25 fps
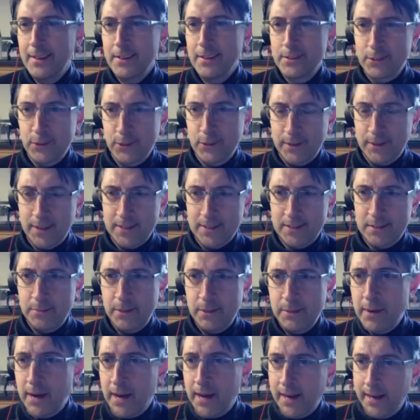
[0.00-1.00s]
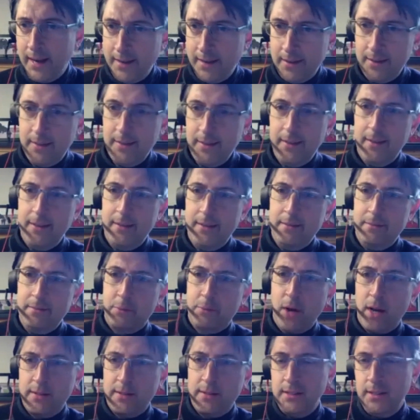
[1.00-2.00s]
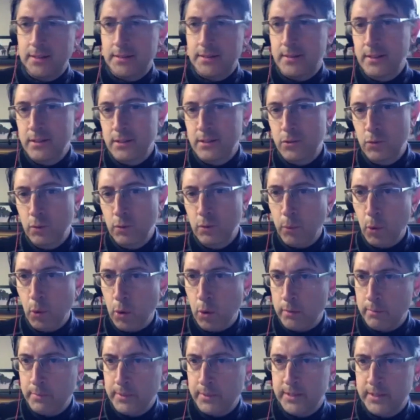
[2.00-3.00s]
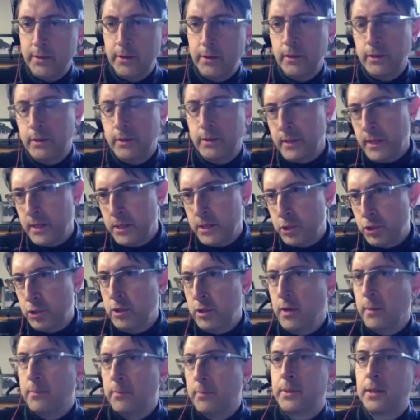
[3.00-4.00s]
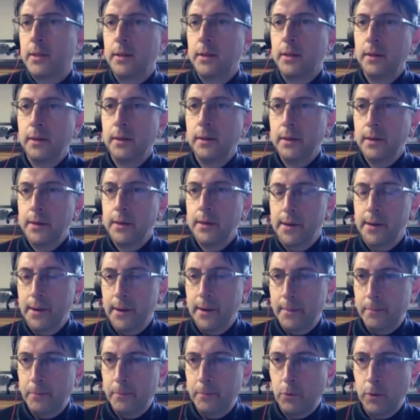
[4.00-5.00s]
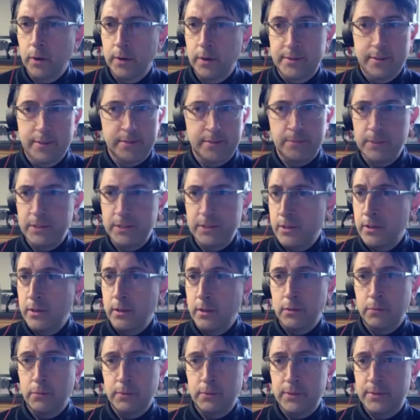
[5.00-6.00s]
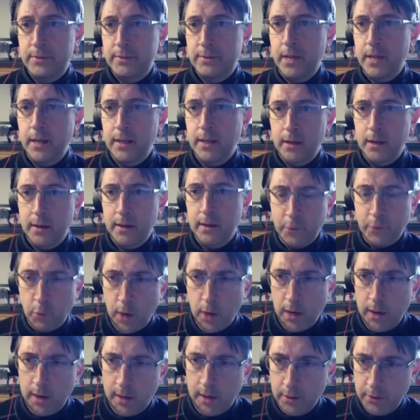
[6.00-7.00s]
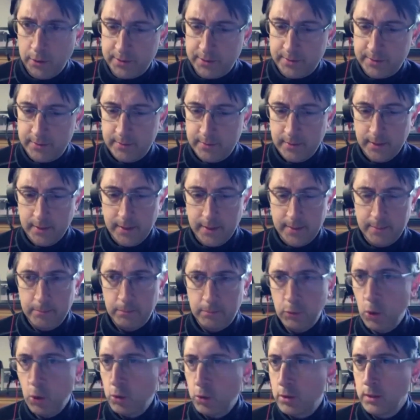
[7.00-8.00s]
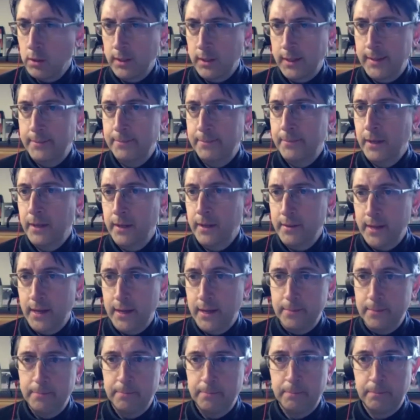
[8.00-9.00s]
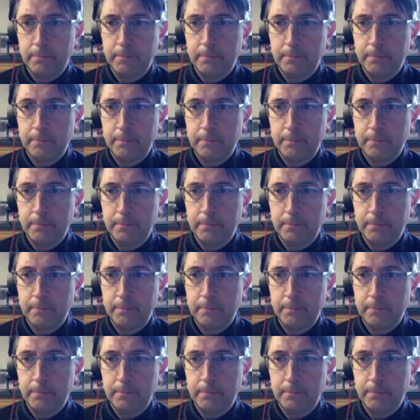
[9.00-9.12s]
So it has to be mined and processed into a board material and then shipped. Whereas this material was taken out of a warehouse locally and then,